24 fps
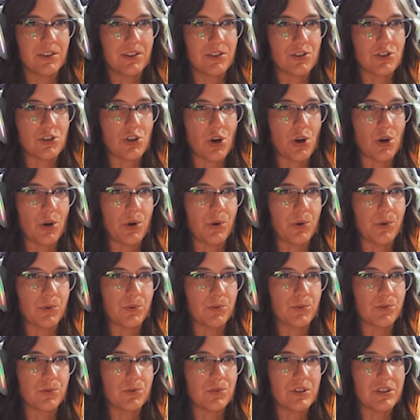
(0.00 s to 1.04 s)
So
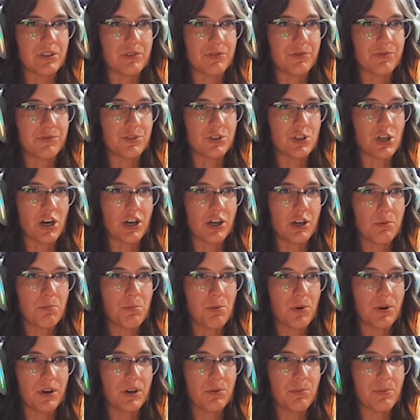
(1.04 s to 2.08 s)
the starter
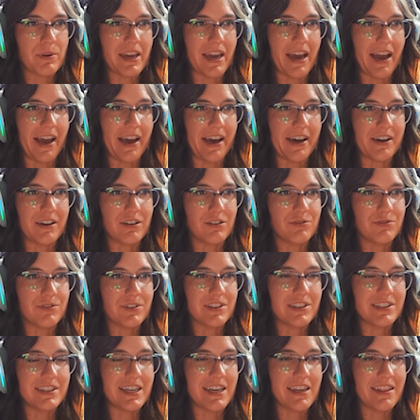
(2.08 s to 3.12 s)
board, we have
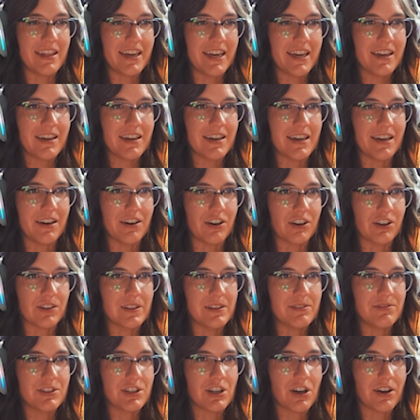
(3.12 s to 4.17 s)
seething in our
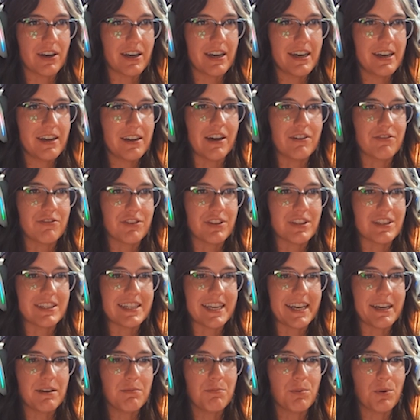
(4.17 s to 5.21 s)
glyph socket, and for the
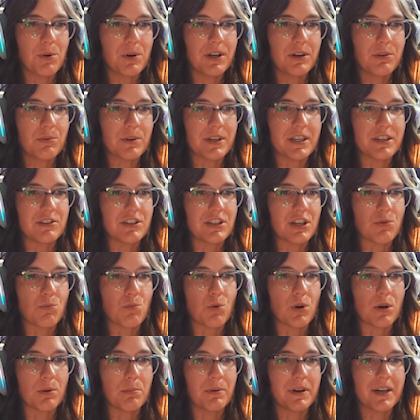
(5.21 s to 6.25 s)
second board we're using
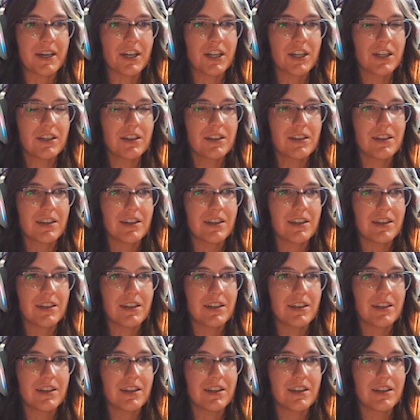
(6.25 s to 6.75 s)
Warbringer,